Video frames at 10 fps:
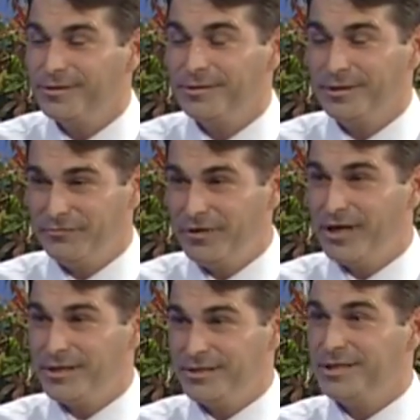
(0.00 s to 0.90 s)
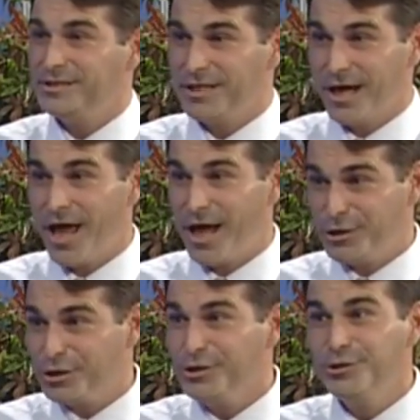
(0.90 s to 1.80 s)
In fact, as I said, I
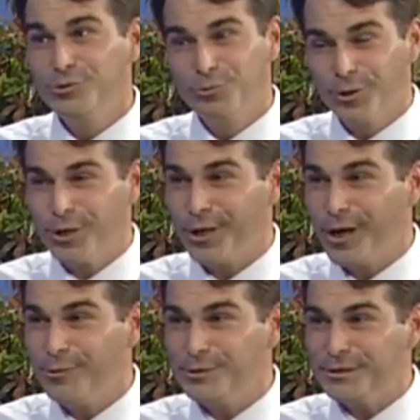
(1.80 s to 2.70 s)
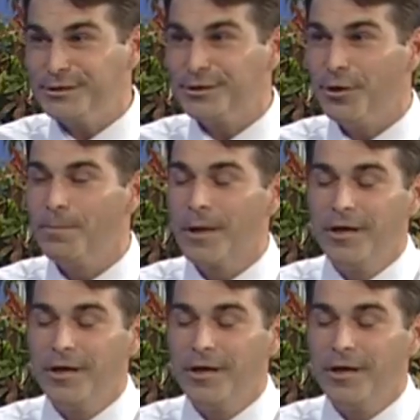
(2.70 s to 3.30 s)
actually do work on houses. So